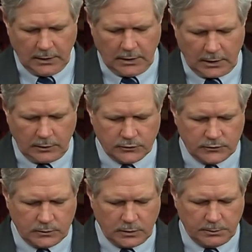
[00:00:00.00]
and I
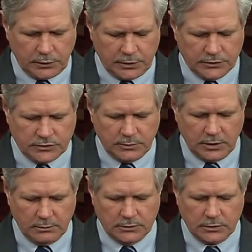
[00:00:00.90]
was pleased to be
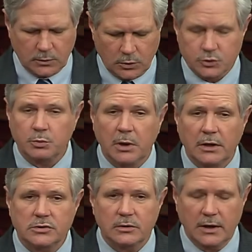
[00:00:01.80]
able to
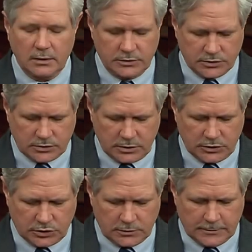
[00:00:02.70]
co-sponsor that
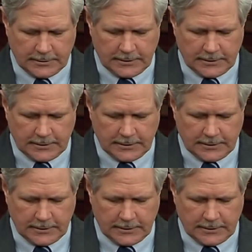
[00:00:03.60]
legislation.